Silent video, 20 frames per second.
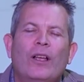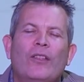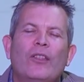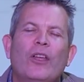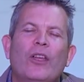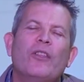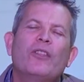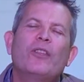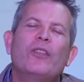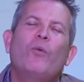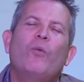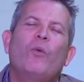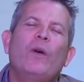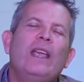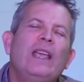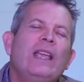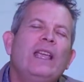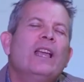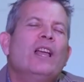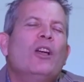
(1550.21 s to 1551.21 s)
That
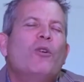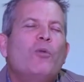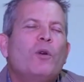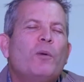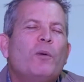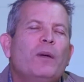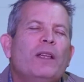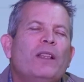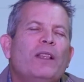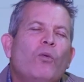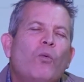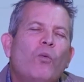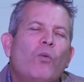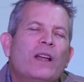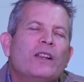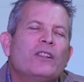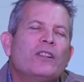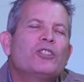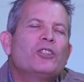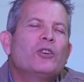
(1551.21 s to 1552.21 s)
we would be the
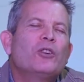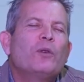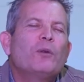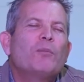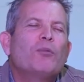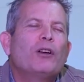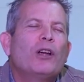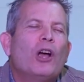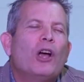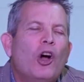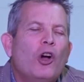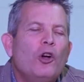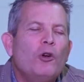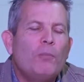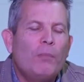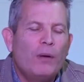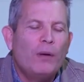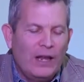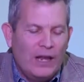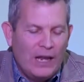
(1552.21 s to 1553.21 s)
ones who would bring
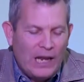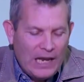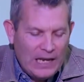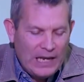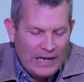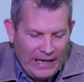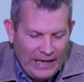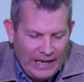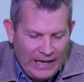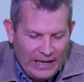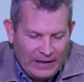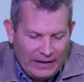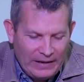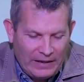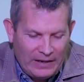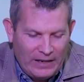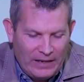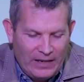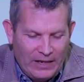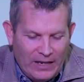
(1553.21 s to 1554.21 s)
hope and healing